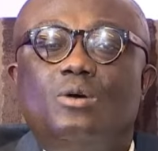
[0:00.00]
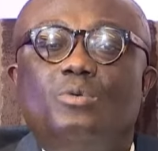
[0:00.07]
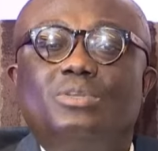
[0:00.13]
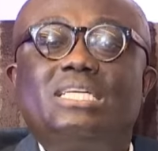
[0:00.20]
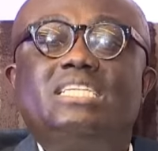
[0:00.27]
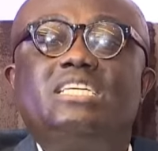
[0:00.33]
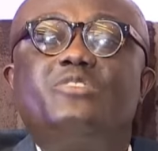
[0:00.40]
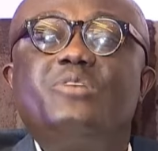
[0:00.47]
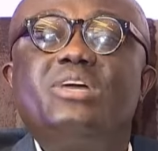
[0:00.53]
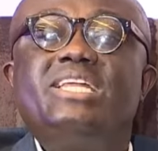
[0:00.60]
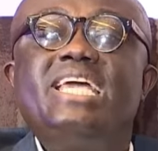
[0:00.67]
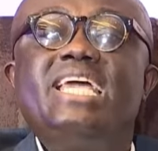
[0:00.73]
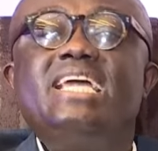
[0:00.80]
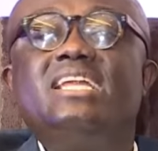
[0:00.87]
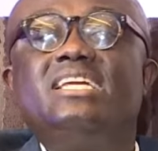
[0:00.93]
with a degree in
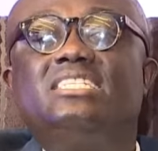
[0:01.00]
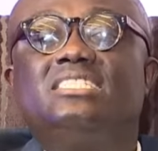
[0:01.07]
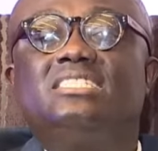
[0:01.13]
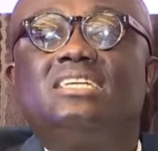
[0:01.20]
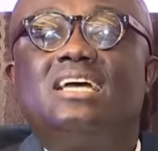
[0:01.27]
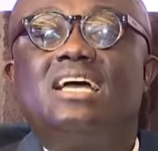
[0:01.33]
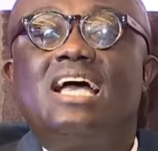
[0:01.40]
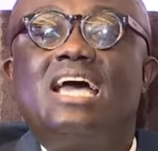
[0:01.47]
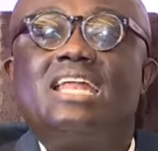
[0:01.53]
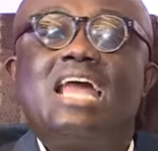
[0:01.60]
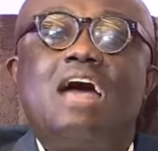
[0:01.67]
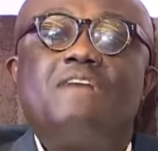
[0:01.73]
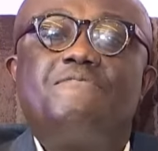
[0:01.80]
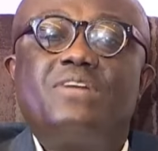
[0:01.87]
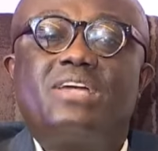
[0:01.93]
English and
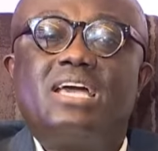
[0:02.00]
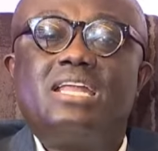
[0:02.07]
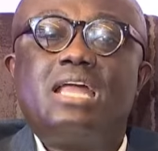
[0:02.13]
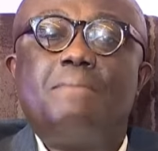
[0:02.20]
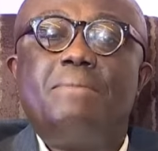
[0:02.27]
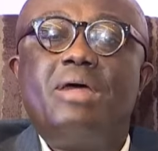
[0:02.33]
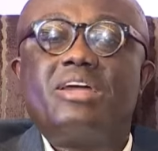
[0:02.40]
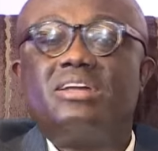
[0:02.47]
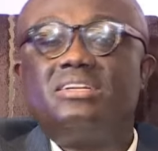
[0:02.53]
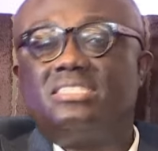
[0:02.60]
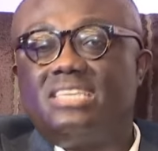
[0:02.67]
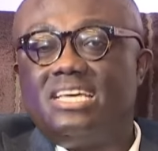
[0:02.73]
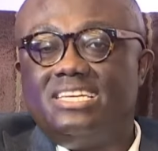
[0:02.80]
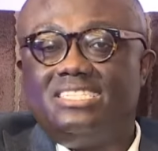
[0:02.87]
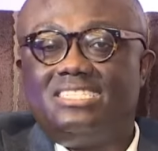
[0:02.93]
African American
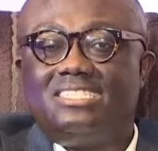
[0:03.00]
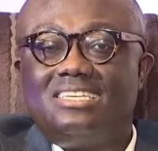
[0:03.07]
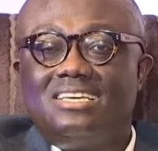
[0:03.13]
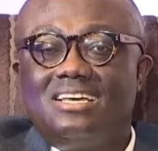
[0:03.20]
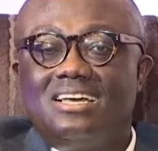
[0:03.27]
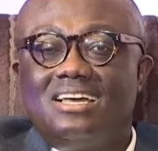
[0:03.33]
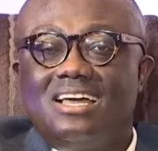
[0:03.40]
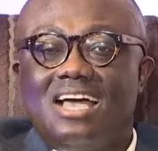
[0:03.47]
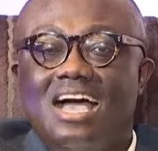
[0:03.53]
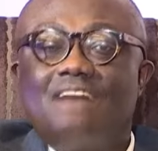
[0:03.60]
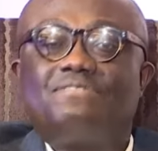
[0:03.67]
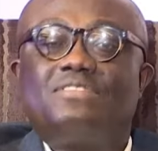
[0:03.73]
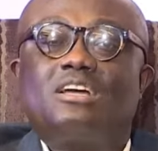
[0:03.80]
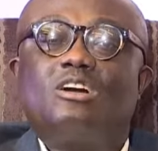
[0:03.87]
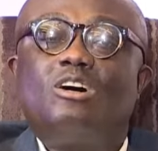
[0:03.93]
Studies.
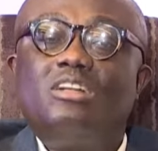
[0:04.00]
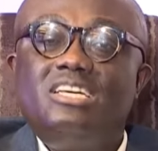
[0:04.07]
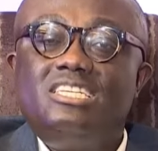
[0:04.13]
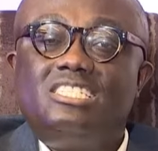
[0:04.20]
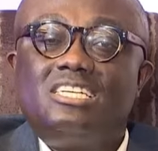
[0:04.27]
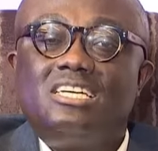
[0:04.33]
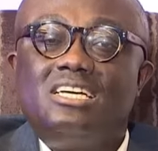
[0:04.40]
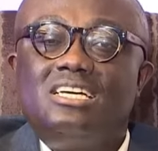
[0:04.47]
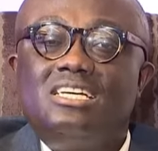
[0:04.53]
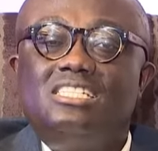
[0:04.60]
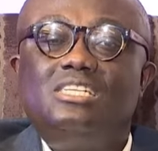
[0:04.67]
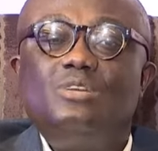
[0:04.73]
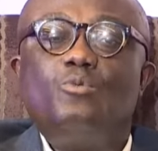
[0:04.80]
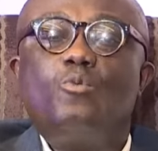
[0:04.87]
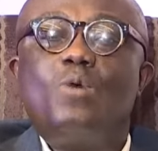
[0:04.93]
After college,
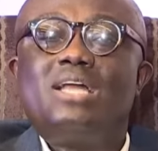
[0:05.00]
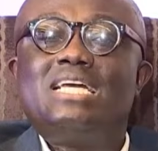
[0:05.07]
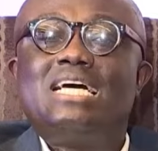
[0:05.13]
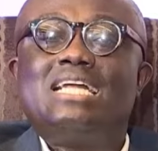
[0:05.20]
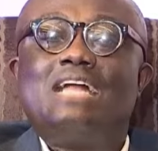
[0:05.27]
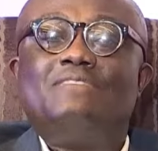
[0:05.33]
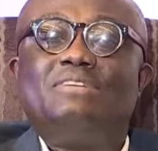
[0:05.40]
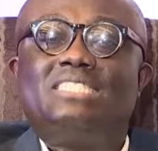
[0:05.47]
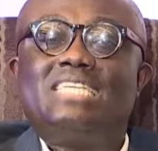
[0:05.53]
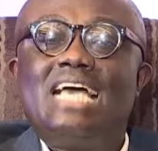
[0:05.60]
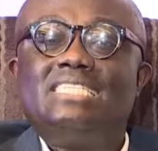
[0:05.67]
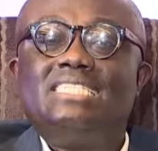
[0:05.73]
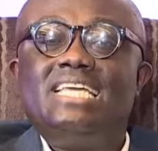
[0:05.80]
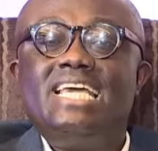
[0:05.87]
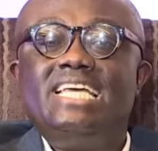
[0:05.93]
she worked at
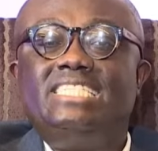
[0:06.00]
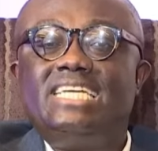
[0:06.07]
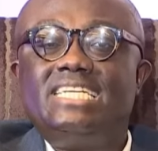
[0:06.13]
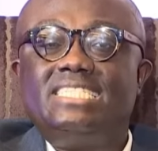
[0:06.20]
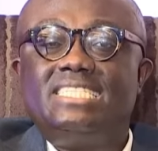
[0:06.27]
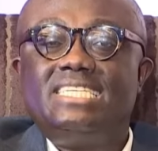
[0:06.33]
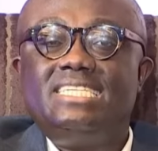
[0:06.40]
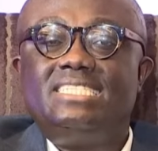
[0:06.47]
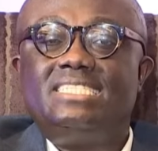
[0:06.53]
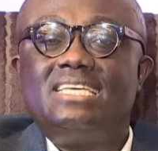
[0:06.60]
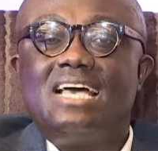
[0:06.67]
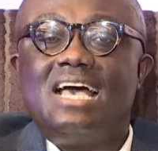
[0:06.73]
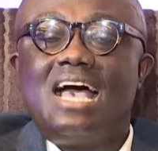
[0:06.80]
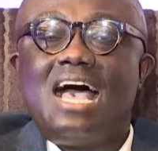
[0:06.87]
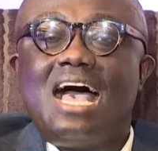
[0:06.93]
advertising agencies
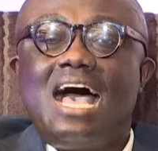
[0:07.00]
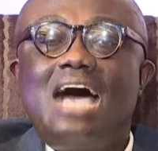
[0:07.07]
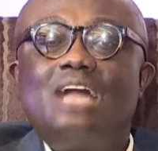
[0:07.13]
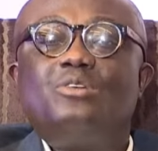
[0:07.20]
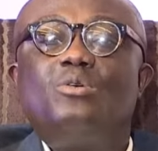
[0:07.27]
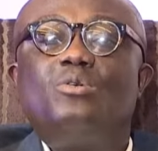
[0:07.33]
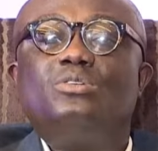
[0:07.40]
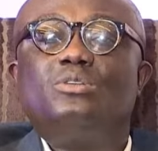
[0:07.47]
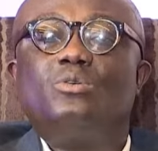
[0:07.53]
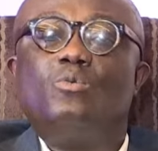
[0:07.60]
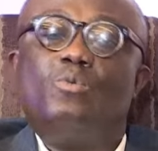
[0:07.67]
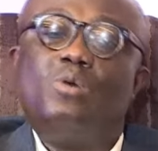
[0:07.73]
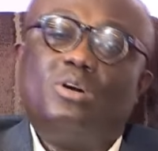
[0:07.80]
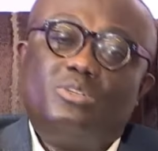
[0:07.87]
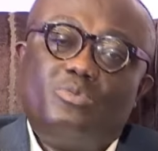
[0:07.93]
Arnold
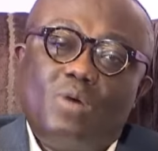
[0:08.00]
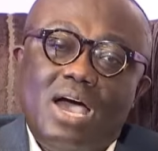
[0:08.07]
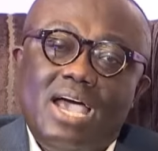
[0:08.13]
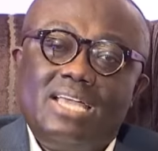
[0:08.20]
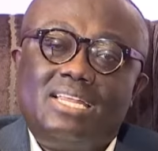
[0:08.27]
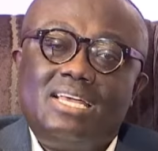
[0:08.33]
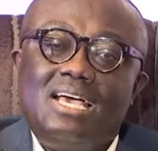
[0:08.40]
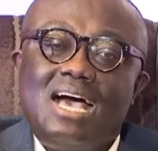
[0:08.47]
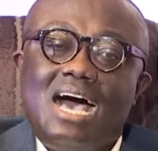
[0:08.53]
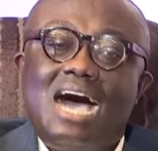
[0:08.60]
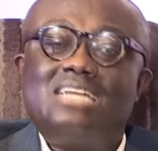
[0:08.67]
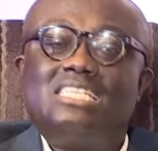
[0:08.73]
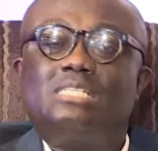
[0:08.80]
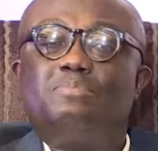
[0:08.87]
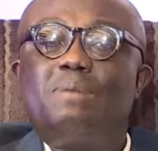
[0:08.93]
Worldwide
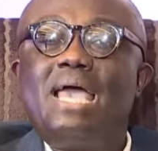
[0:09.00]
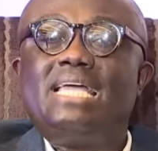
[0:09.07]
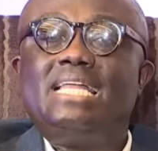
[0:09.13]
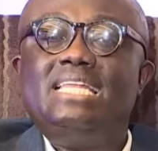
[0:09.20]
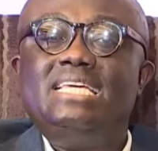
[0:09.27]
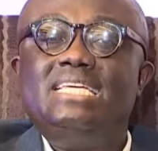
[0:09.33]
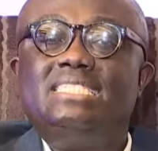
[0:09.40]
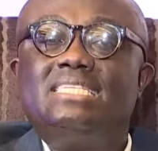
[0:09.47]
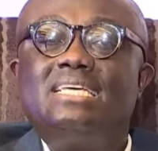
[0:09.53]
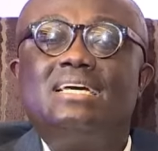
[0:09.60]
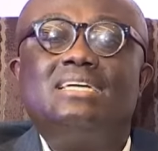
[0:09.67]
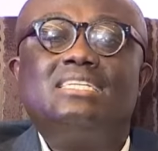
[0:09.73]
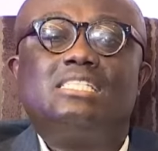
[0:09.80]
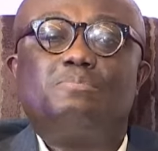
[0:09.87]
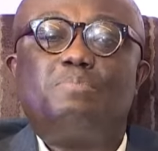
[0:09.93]
and Spike Lee's
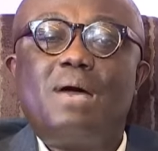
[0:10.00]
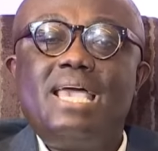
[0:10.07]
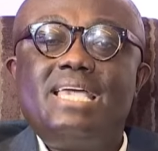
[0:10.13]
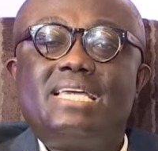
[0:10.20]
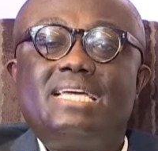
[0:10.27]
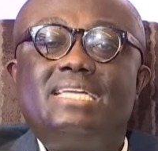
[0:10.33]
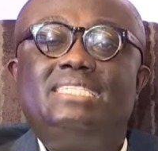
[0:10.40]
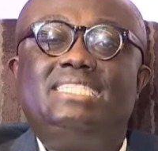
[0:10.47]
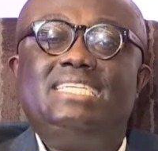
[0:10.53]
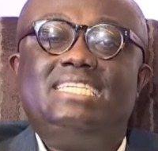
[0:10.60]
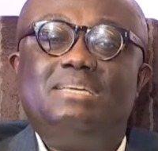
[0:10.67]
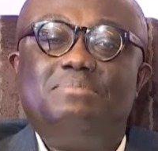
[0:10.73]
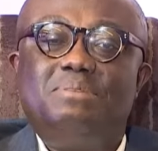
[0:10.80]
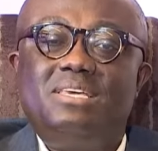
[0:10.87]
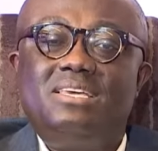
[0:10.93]
Spike
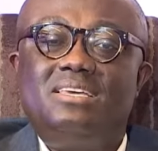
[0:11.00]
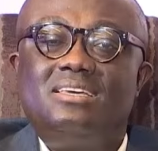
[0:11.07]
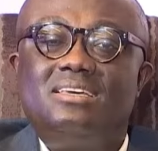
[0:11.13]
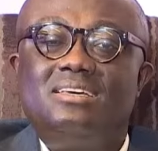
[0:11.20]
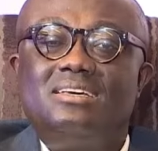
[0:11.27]
DDB.